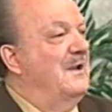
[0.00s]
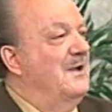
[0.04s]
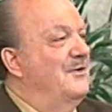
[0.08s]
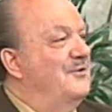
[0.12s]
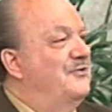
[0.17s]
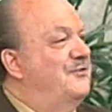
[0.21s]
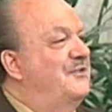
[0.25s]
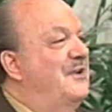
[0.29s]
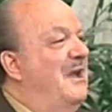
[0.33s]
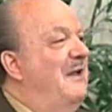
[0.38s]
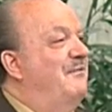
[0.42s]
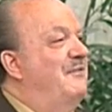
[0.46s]

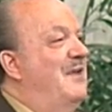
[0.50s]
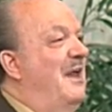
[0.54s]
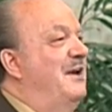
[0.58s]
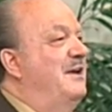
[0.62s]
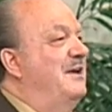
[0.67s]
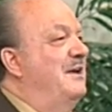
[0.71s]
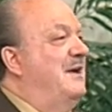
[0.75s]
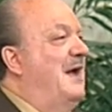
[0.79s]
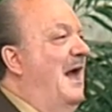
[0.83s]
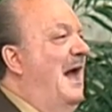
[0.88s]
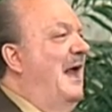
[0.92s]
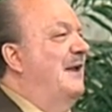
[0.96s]
said
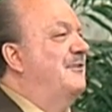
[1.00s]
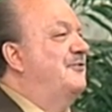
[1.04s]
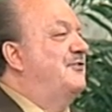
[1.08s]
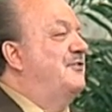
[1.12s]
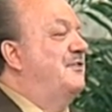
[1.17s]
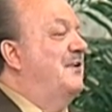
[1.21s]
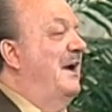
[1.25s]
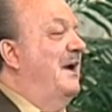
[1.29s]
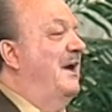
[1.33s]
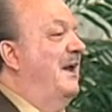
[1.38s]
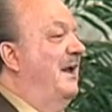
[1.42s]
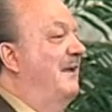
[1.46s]
that God
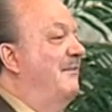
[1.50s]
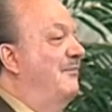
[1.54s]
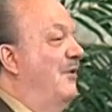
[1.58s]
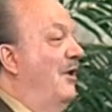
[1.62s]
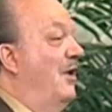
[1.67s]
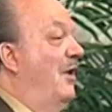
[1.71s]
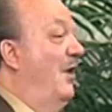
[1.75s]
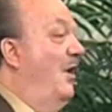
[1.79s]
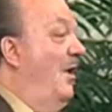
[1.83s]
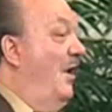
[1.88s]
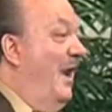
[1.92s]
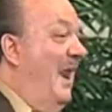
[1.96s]
said, In the
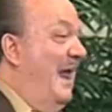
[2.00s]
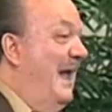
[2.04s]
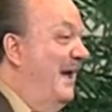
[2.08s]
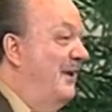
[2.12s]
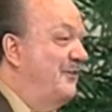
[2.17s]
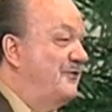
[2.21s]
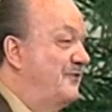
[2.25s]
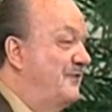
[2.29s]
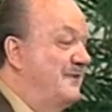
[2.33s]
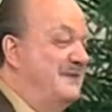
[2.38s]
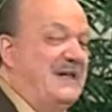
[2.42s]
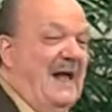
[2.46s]

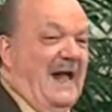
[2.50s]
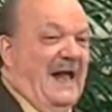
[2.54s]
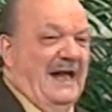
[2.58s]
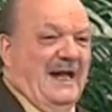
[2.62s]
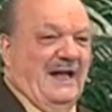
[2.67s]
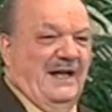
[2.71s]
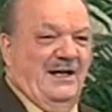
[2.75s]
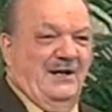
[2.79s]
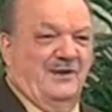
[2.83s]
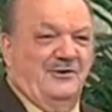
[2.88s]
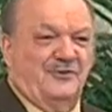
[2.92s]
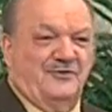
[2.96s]
last
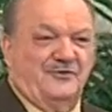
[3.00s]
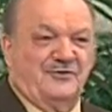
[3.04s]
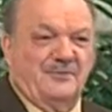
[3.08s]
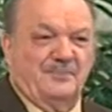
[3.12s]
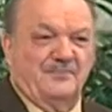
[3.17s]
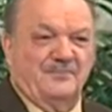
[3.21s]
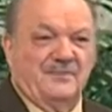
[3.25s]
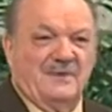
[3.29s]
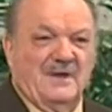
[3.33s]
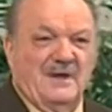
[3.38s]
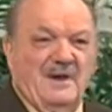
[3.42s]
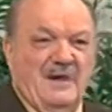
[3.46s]
days,
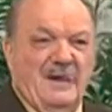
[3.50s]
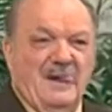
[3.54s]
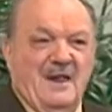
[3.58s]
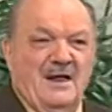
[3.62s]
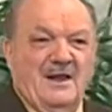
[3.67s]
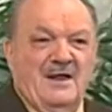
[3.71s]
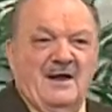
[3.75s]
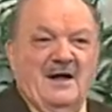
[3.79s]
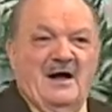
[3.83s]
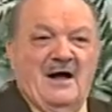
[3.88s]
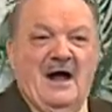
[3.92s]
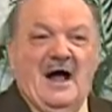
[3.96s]

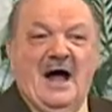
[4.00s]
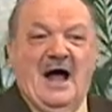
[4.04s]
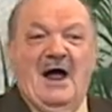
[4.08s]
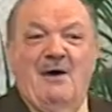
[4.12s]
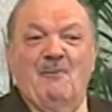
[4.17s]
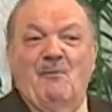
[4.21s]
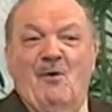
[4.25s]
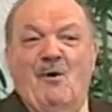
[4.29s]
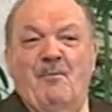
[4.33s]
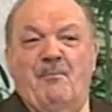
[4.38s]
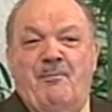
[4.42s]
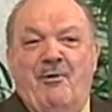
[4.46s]
I
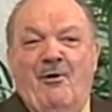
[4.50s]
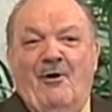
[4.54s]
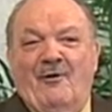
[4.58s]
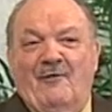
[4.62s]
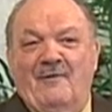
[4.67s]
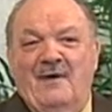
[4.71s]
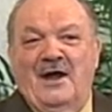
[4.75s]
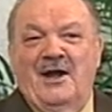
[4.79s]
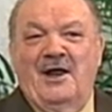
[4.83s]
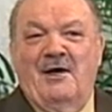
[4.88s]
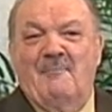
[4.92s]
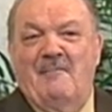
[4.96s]
will
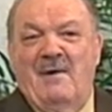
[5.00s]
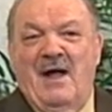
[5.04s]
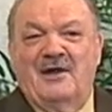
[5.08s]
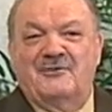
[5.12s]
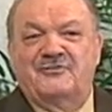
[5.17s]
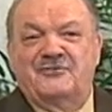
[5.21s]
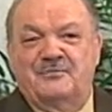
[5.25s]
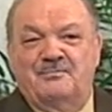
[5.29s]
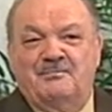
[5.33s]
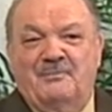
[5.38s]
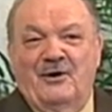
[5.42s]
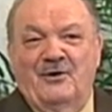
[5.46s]
pour out of my
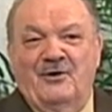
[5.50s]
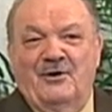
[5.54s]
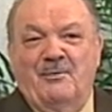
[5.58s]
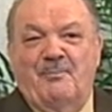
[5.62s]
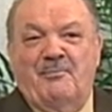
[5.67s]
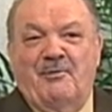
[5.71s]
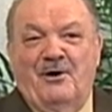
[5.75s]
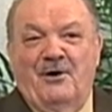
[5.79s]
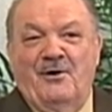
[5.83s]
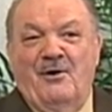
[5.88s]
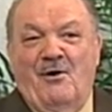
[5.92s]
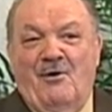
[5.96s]
spirit
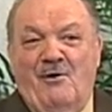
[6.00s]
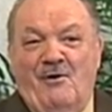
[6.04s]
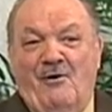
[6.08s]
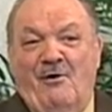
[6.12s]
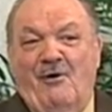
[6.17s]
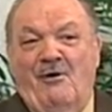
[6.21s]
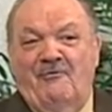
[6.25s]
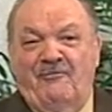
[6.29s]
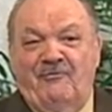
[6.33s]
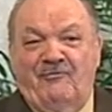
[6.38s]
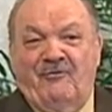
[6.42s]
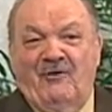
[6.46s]
upon
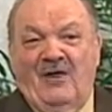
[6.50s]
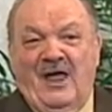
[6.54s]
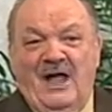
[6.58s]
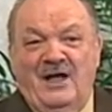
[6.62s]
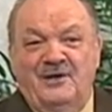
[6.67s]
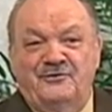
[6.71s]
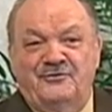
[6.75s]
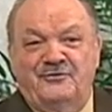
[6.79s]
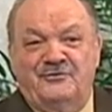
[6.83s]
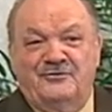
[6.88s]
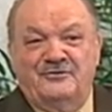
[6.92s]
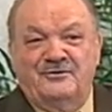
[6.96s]
all
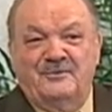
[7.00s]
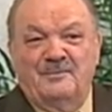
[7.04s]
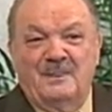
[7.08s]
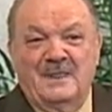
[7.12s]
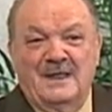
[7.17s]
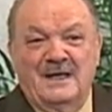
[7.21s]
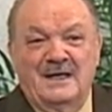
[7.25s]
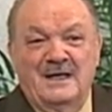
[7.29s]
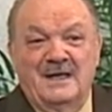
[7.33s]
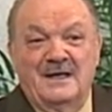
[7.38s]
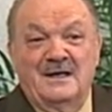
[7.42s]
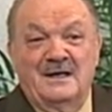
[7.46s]
flesh,
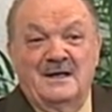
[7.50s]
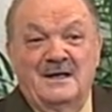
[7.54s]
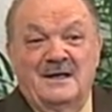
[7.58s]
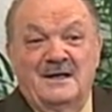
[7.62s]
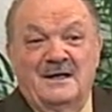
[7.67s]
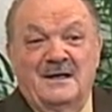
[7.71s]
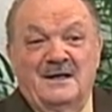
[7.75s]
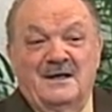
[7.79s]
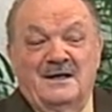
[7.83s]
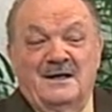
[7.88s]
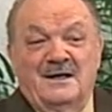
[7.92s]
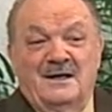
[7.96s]

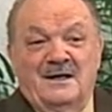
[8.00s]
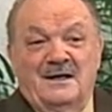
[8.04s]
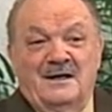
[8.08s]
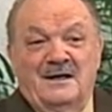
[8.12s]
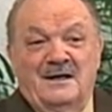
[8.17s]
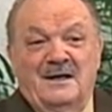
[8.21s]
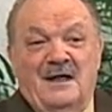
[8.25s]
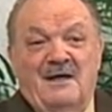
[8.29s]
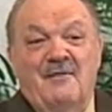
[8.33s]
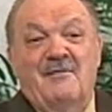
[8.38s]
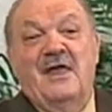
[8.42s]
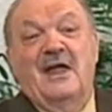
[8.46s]

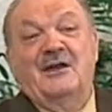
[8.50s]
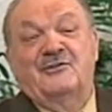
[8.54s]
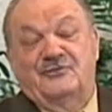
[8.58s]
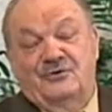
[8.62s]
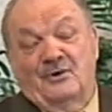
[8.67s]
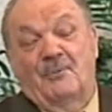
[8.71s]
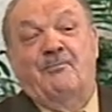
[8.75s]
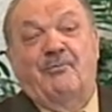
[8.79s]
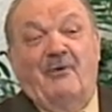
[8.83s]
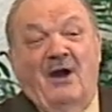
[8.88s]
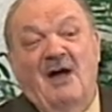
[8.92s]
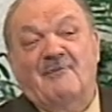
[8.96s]
and they
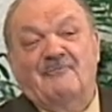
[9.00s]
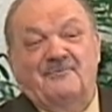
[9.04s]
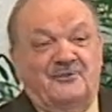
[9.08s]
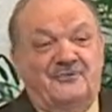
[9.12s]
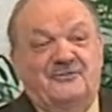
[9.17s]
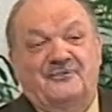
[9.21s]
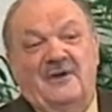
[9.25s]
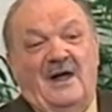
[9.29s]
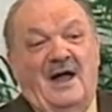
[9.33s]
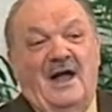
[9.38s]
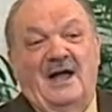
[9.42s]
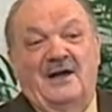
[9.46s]
shall
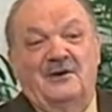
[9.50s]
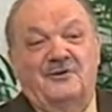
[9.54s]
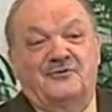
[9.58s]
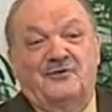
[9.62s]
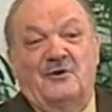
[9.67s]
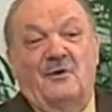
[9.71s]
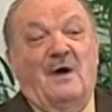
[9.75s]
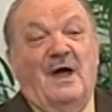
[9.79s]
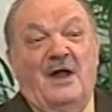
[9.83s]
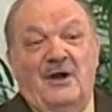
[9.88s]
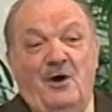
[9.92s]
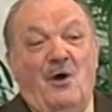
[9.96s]
prophesy.
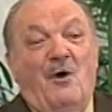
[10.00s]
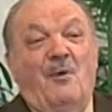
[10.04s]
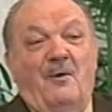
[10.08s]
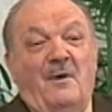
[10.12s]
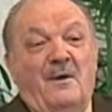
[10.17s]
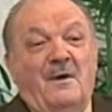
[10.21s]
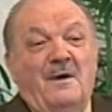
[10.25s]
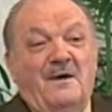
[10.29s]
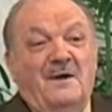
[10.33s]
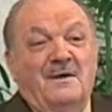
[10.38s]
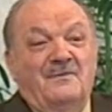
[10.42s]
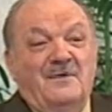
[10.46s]
So I
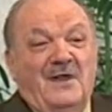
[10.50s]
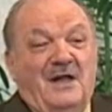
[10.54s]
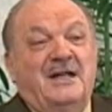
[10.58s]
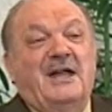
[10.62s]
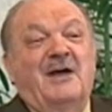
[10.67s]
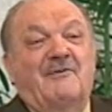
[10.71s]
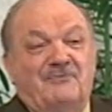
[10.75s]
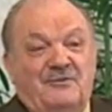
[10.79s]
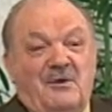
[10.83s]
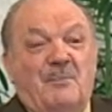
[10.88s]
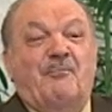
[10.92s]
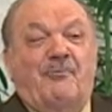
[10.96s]
know the
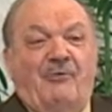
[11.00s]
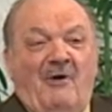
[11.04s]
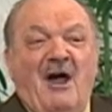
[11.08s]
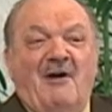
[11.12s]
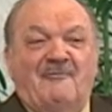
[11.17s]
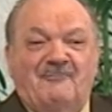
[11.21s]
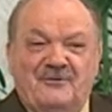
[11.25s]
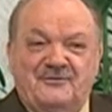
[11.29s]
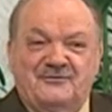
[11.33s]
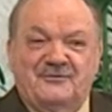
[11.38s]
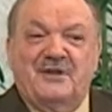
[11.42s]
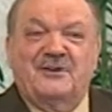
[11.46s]
gift of
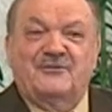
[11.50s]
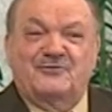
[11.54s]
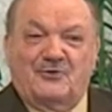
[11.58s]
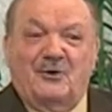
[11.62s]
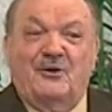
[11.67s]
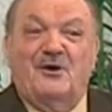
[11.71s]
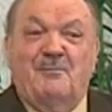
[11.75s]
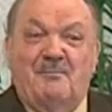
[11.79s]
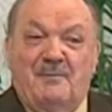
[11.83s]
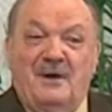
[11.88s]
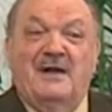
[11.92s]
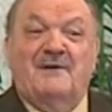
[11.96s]
prophecy is
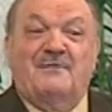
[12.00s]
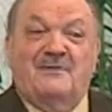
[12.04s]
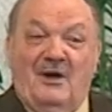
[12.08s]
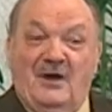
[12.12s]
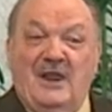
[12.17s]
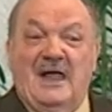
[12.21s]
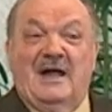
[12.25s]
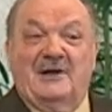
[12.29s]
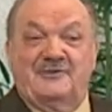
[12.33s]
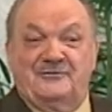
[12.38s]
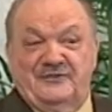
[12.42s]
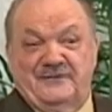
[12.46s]
going to be in the
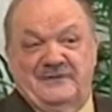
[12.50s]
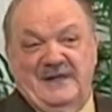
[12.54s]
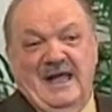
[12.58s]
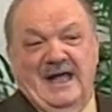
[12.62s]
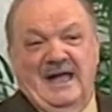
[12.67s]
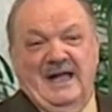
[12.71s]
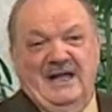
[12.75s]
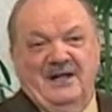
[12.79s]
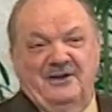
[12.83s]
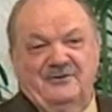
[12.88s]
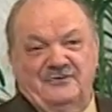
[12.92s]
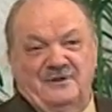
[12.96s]
last
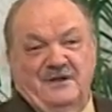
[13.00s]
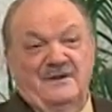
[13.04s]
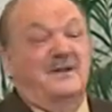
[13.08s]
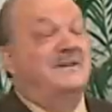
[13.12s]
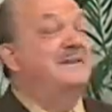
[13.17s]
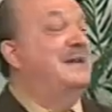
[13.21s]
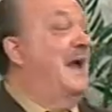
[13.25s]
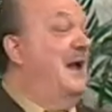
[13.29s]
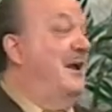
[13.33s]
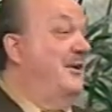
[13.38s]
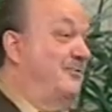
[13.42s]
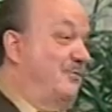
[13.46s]
days, in the
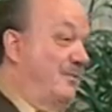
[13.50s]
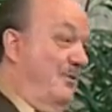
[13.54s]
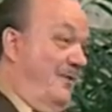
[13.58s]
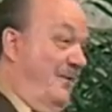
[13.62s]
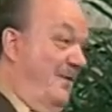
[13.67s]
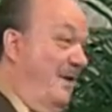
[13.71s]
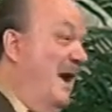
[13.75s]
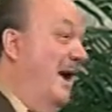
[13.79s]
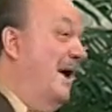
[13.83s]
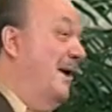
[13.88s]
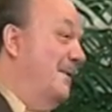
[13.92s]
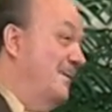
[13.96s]
days
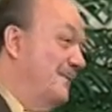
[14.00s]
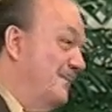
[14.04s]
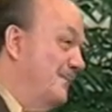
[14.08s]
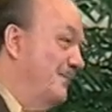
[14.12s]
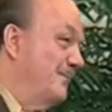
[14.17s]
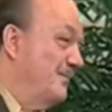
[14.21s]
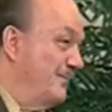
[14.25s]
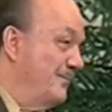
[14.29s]
we're in.